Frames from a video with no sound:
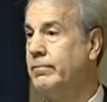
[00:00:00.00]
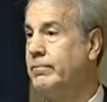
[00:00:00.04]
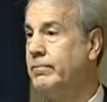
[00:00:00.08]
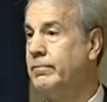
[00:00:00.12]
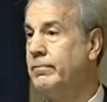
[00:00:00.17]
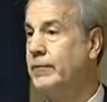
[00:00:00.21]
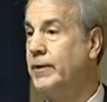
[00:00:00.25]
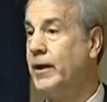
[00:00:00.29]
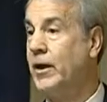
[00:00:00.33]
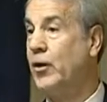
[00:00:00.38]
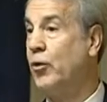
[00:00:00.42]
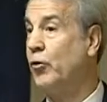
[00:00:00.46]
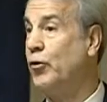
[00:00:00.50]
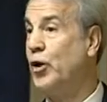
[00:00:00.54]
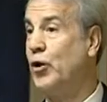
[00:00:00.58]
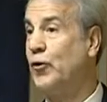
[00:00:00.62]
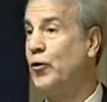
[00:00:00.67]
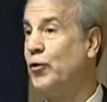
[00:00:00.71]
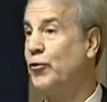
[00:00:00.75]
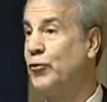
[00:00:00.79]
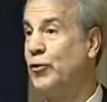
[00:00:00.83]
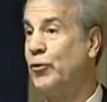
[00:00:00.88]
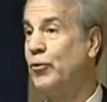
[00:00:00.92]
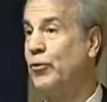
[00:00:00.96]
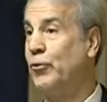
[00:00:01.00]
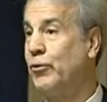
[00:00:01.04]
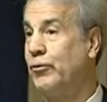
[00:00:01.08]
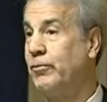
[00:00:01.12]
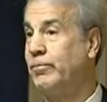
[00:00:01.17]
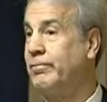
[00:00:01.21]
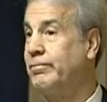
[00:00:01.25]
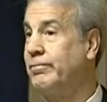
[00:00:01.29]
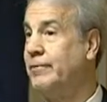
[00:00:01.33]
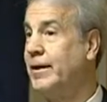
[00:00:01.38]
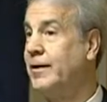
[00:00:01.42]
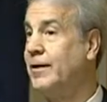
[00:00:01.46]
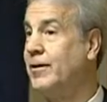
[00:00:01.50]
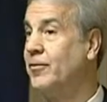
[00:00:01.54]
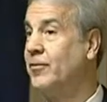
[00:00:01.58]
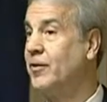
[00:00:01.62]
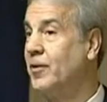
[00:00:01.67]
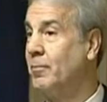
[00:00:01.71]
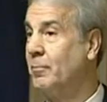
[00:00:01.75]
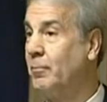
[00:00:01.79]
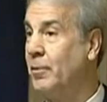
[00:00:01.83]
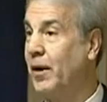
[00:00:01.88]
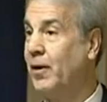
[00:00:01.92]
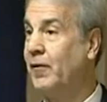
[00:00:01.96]
They don't know the truth. They just
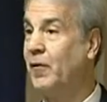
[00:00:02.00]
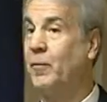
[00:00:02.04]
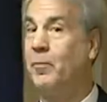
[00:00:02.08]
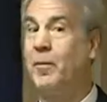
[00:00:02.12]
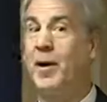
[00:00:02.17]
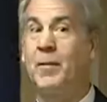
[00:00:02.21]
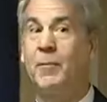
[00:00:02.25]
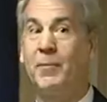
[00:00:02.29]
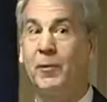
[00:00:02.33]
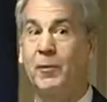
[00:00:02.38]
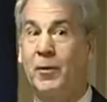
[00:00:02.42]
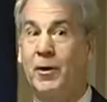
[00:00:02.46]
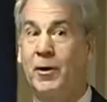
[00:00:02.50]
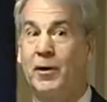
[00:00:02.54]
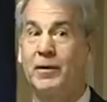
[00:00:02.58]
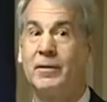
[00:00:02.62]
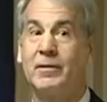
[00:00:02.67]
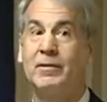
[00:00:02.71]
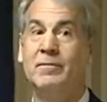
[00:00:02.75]
compare the paperwork.